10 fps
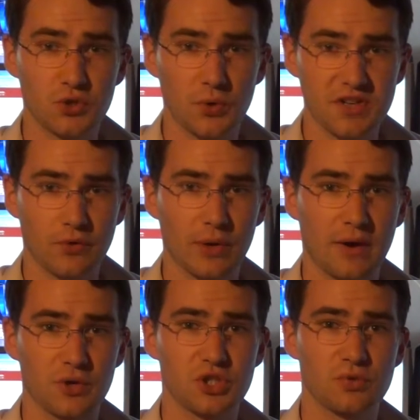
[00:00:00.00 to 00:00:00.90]

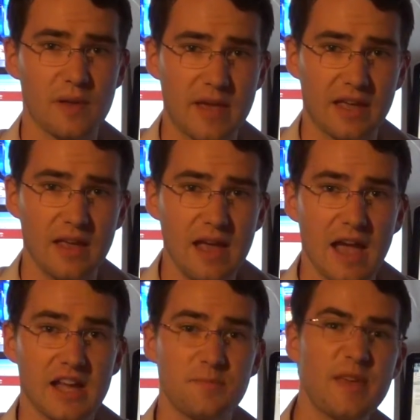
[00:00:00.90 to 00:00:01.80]
24-hour streaming,
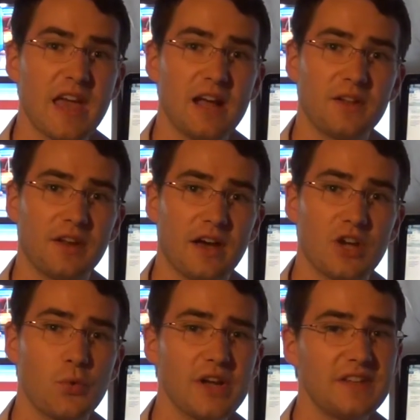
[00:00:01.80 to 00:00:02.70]
and Mikhail and I
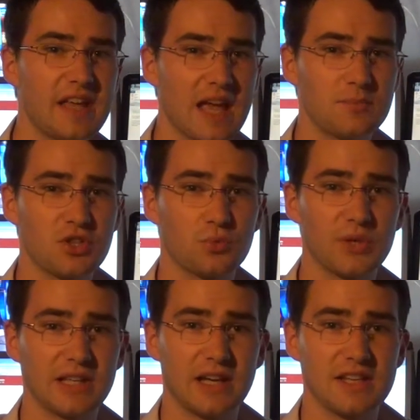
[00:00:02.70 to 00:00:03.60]
quickly came to the
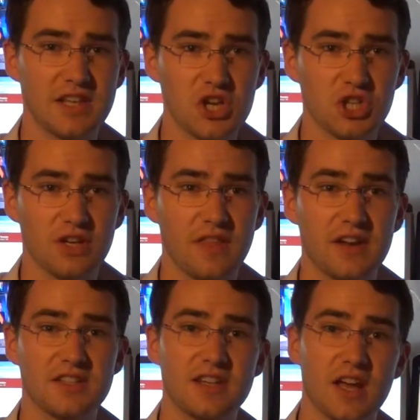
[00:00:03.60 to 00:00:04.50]
realization that
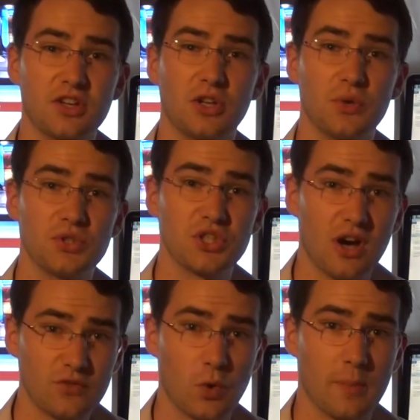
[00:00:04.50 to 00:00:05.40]
a standalone
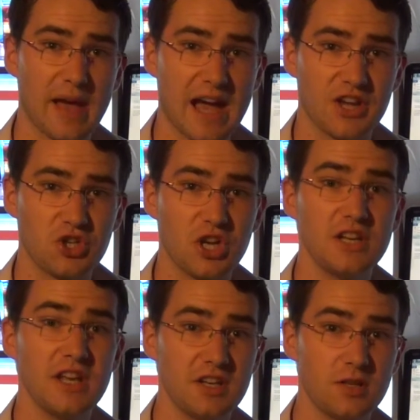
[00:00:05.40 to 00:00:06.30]
software package
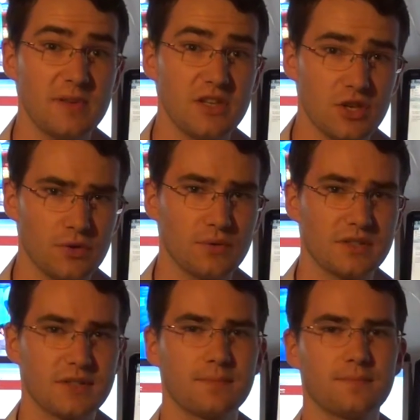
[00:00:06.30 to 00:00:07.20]
needed to be
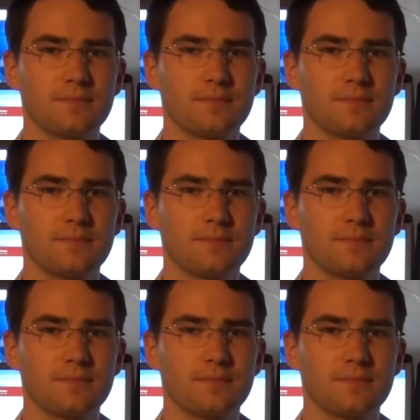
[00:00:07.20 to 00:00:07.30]
used.